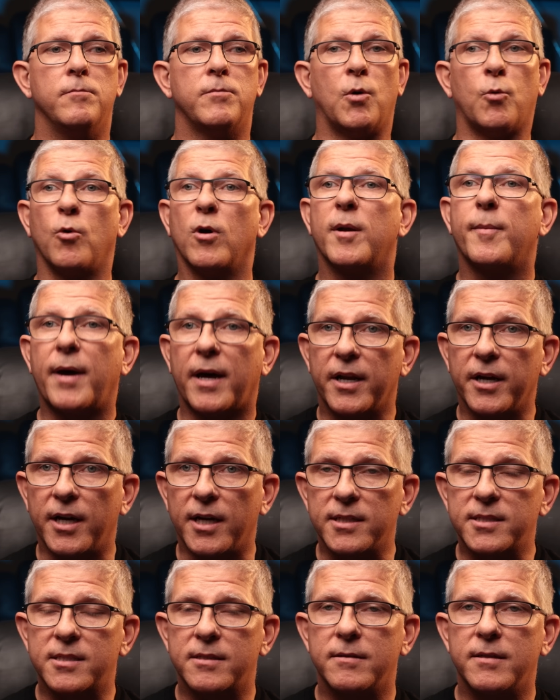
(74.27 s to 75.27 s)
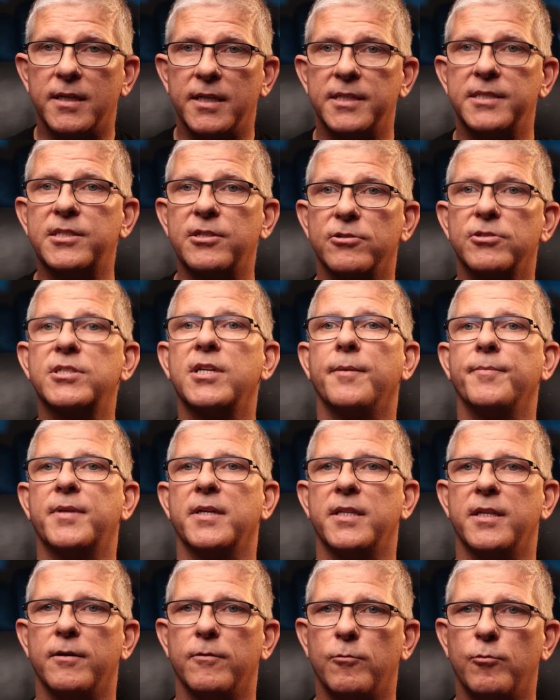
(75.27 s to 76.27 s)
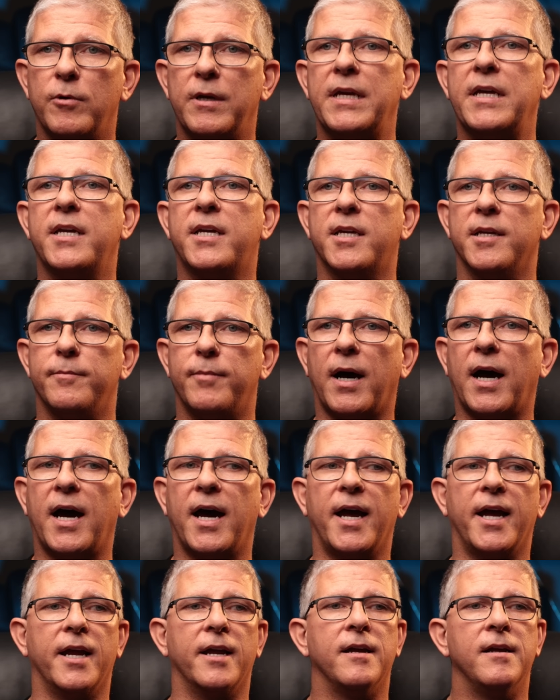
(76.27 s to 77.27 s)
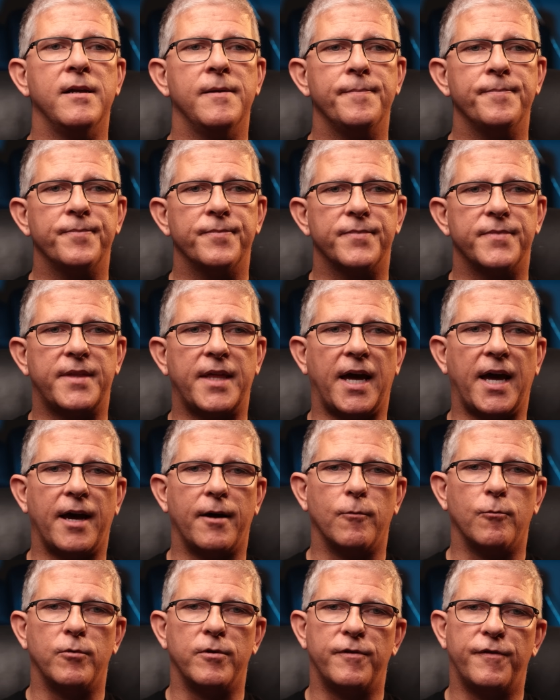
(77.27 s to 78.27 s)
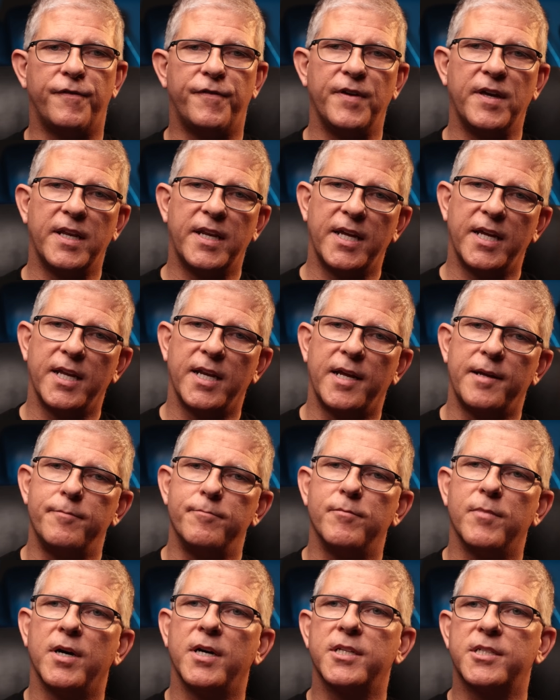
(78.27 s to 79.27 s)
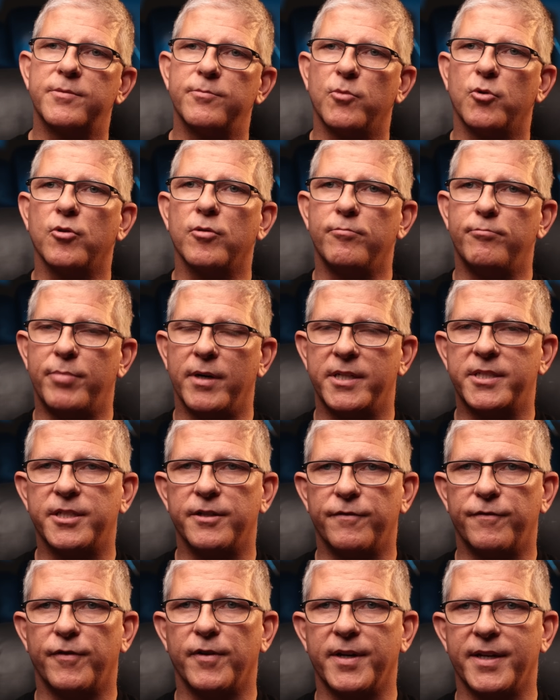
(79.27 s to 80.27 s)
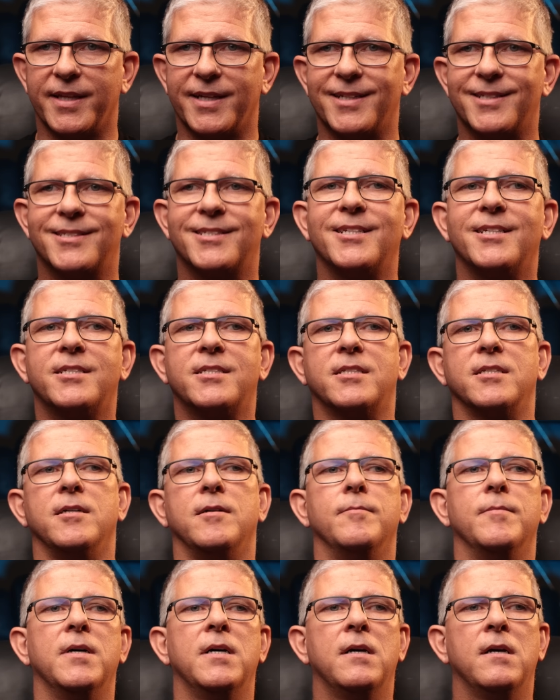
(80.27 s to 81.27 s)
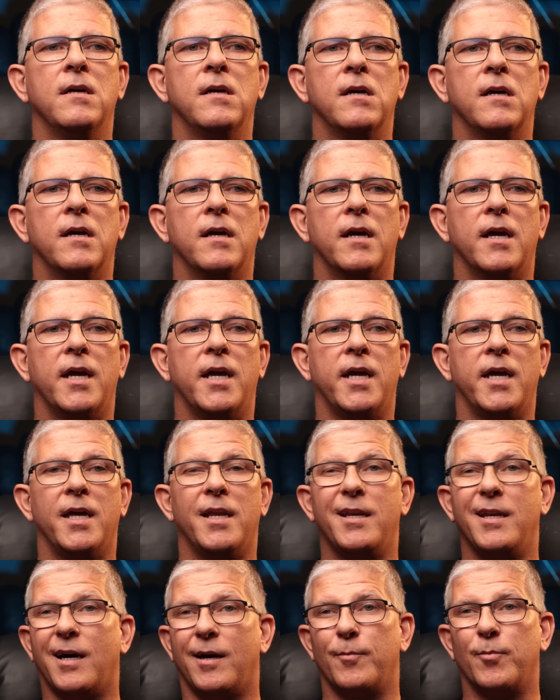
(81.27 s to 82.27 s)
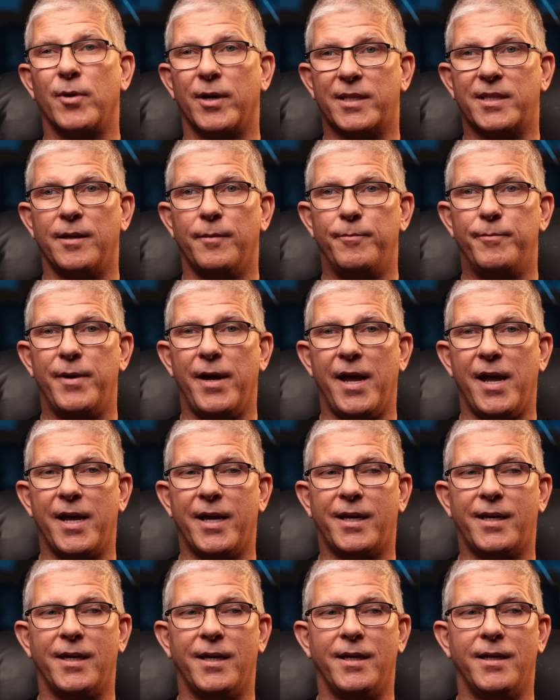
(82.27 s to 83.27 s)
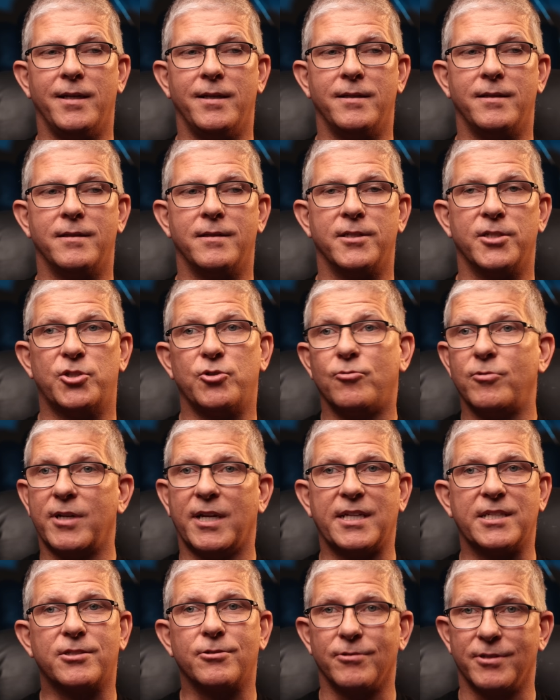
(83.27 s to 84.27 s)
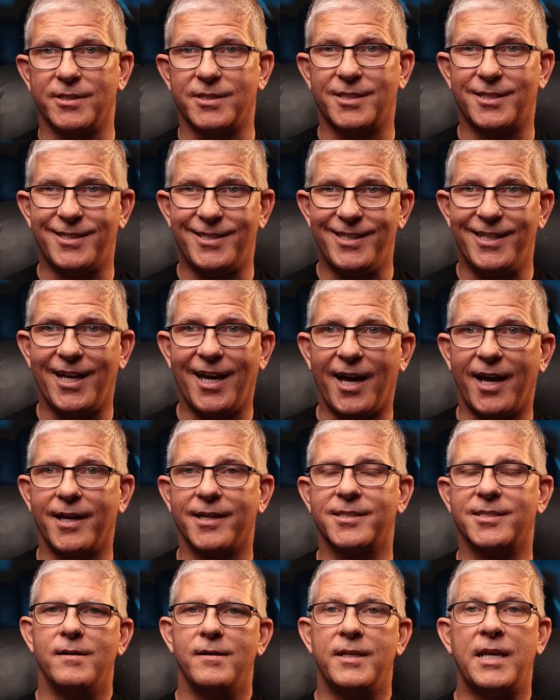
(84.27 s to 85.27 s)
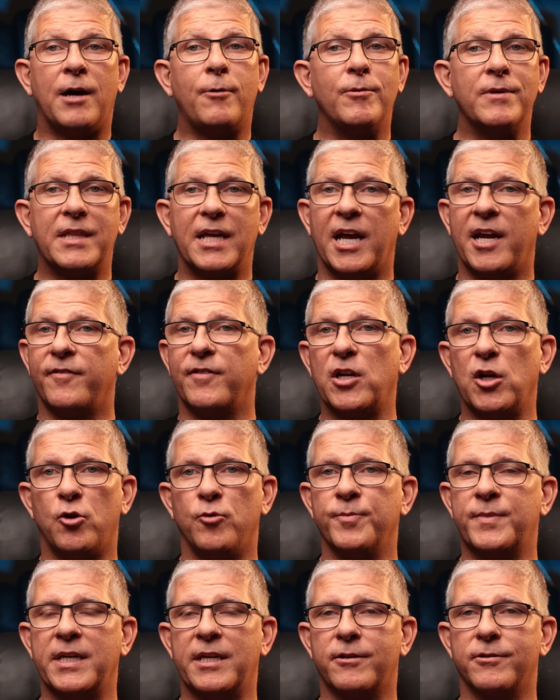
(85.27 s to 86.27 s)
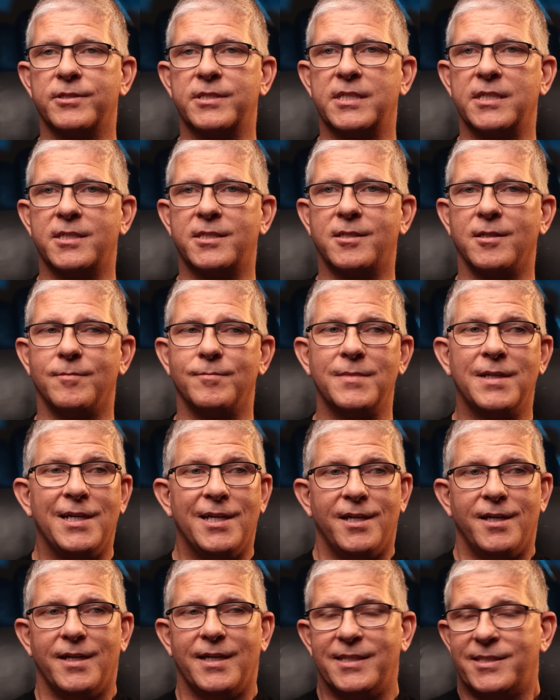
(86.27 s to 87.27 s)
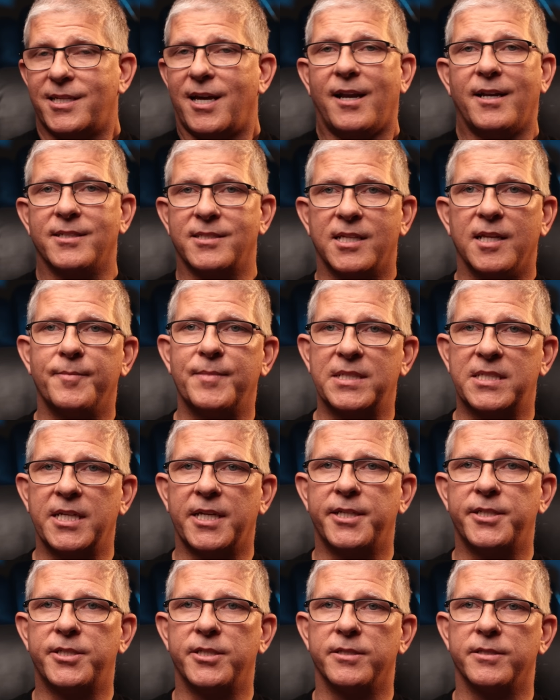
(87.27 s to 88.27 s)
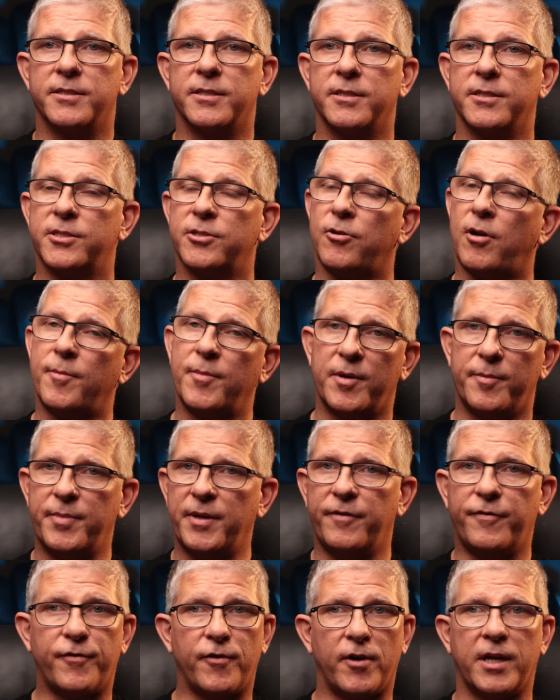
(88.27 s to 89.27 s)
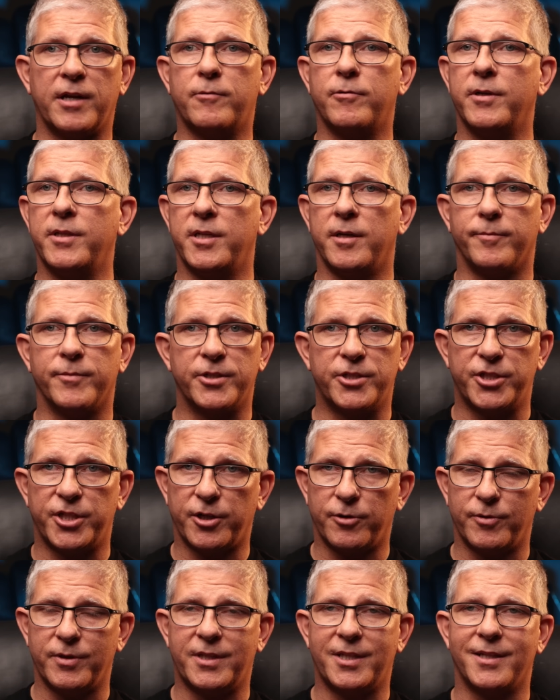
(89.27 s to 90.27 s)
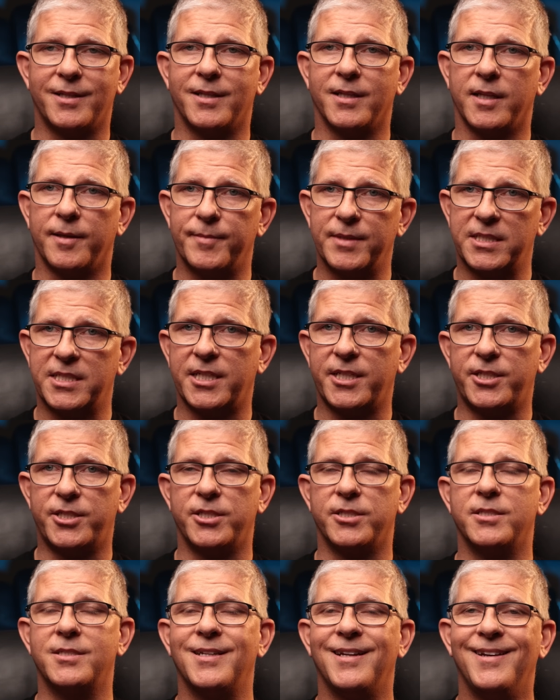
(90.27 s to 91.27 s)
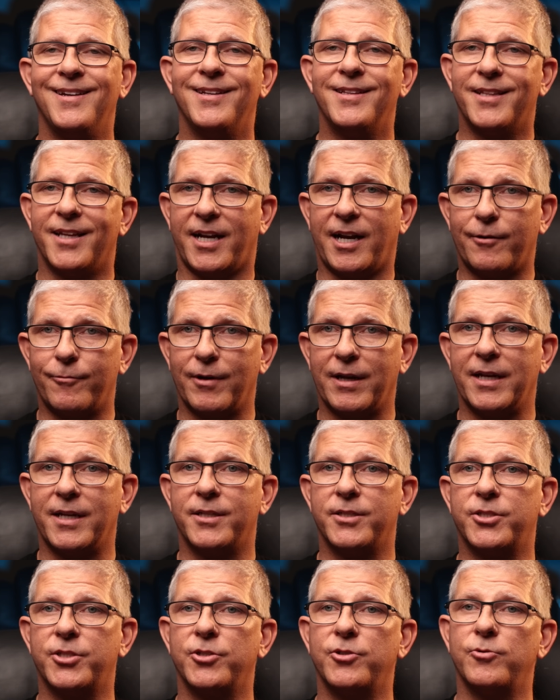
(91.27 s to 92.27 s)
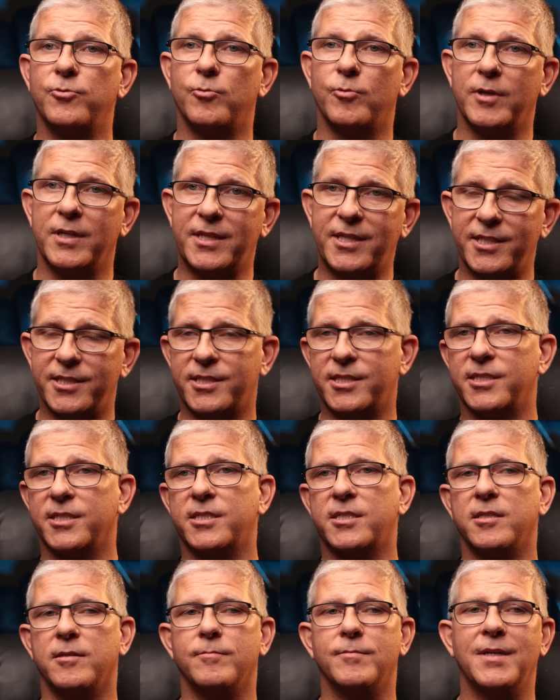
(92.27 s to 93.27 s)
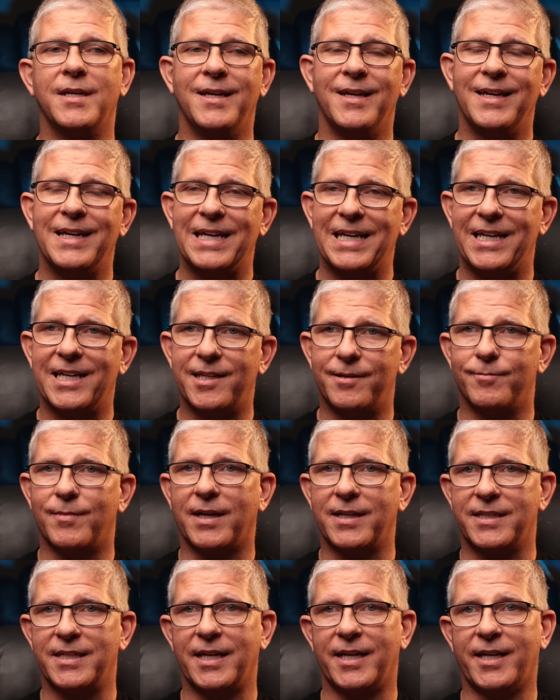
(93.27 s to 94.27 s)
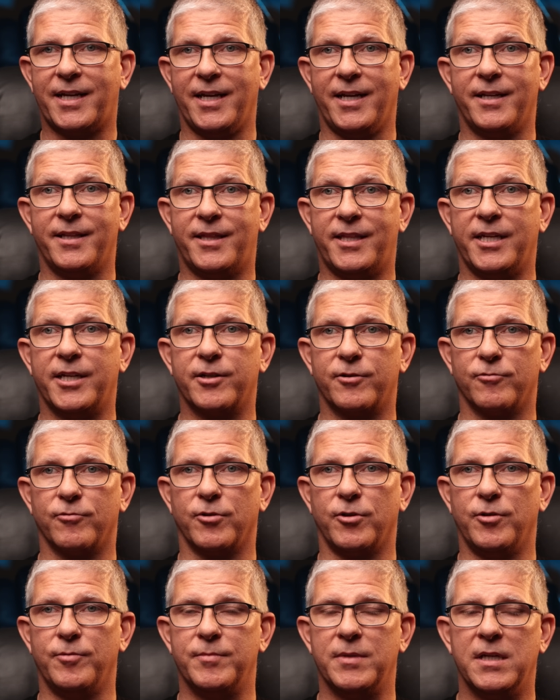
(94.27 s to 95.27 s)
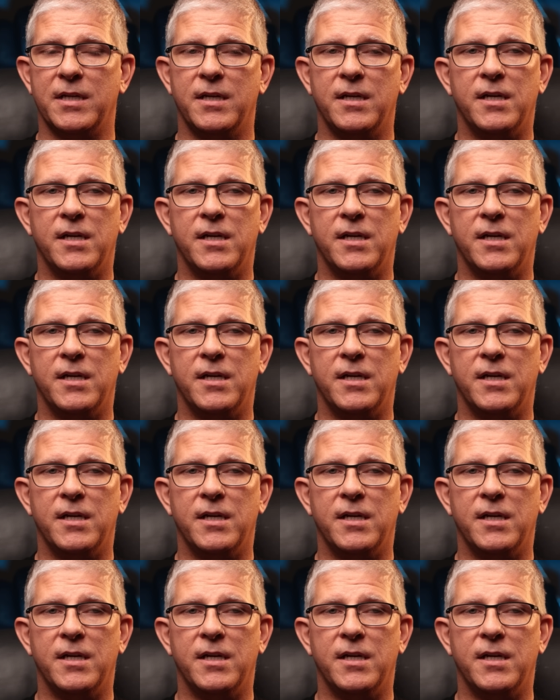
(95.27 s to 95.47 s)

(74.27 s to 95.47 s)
But what about us? Is there something that we could buy that would fit in a much more budget-friendly system and not break the bank? And the short answer is yes. Now with every home theater system, it's got its limitations. And so I'm going to be frank with you. I'm going to share with you the limitations that I ran into with this system in my dedicated theater room.